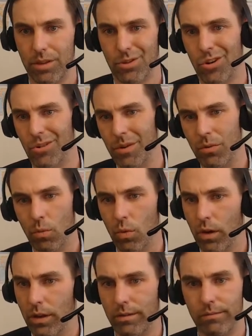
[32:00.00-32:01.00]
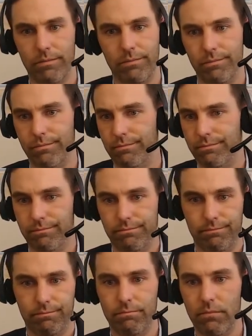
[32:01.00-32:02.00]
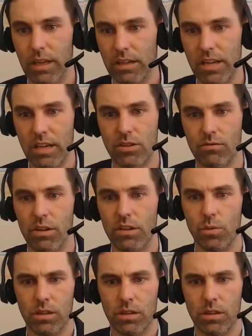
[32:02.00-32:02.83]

determine what accessories,